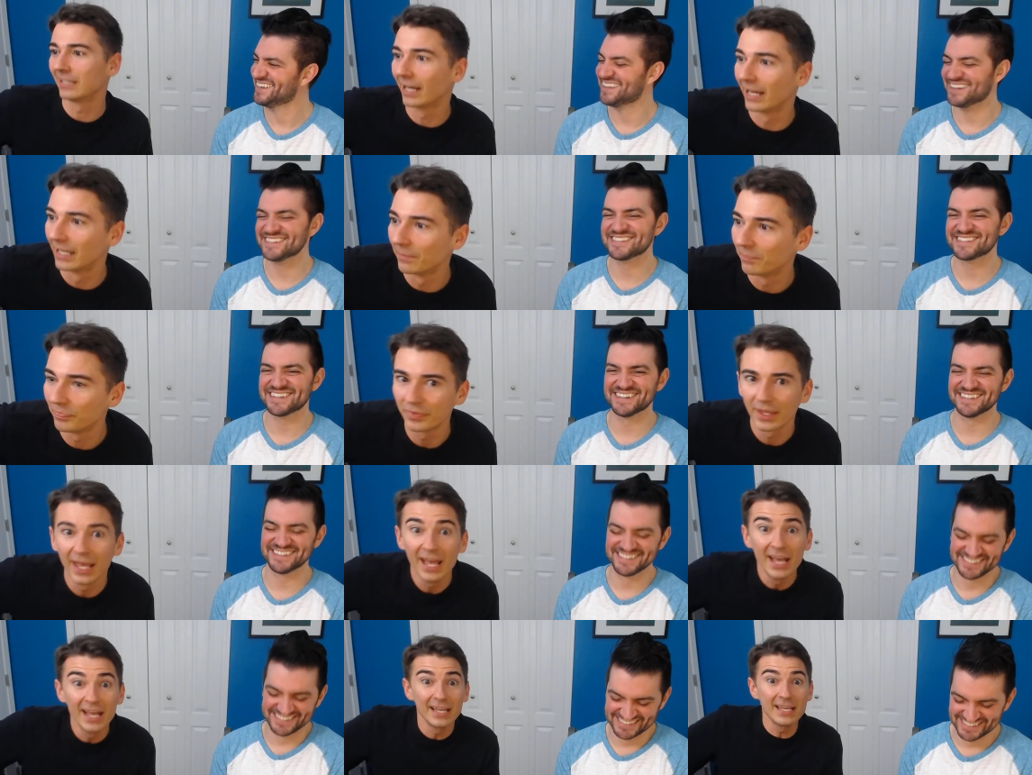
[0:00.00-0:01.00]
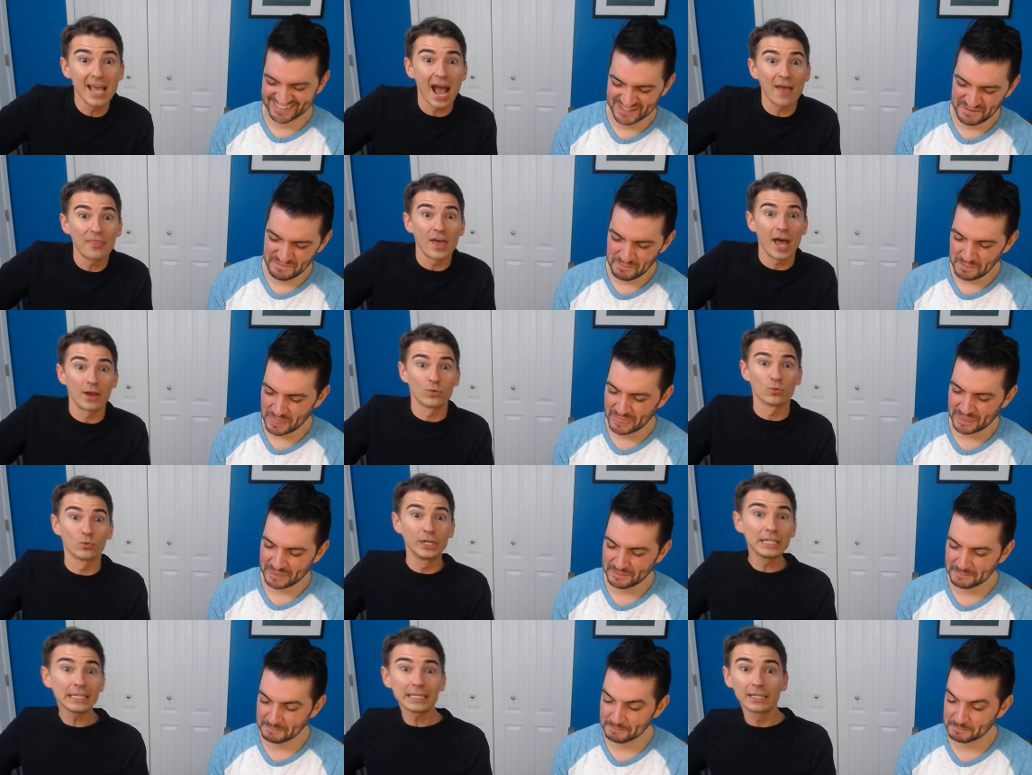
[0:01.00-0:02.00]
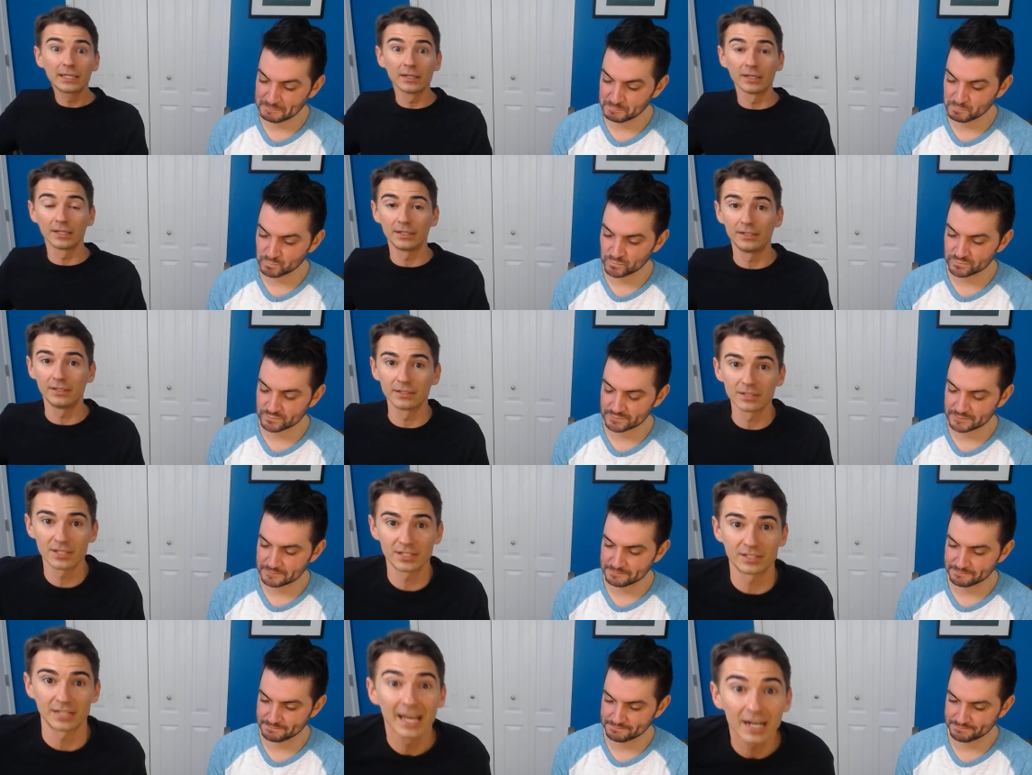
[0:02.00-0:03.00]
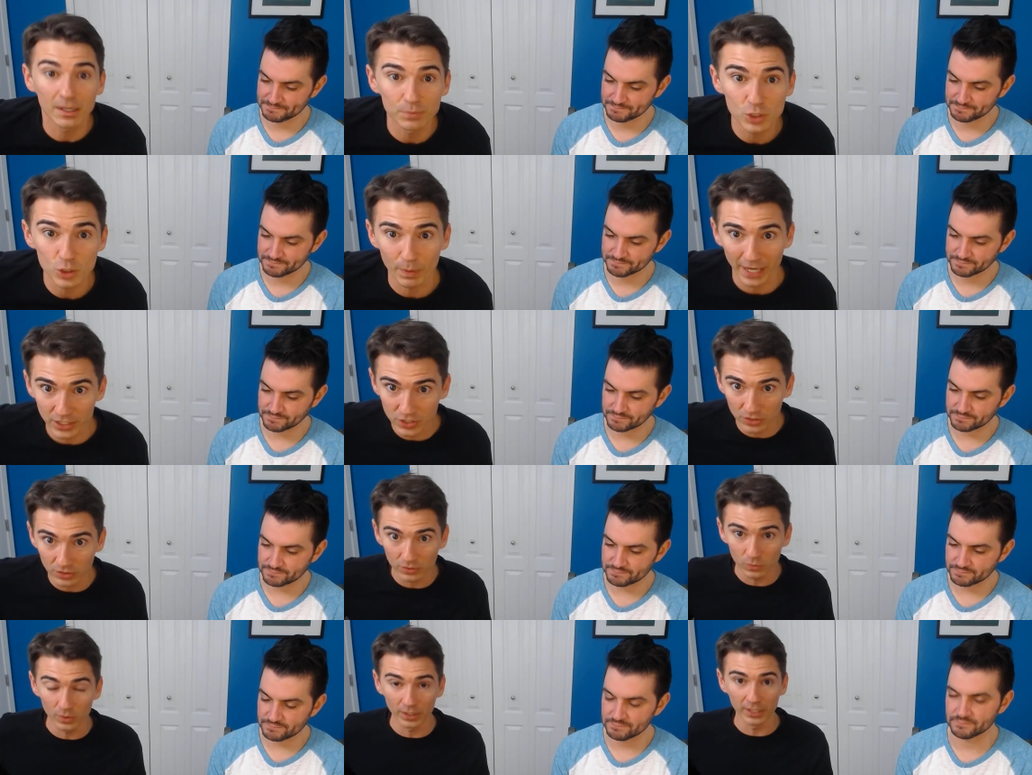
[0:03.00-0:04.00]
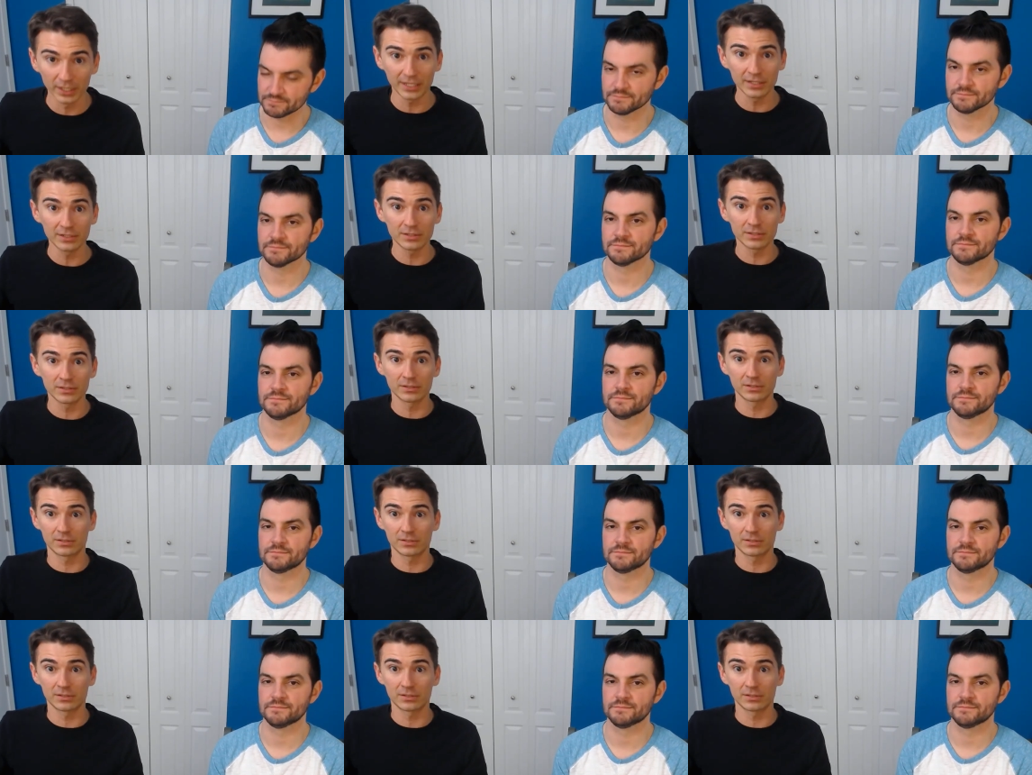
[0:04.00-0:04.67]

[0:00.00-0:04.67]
Speaker 1: Um, that's good he had that really good stand-up special where he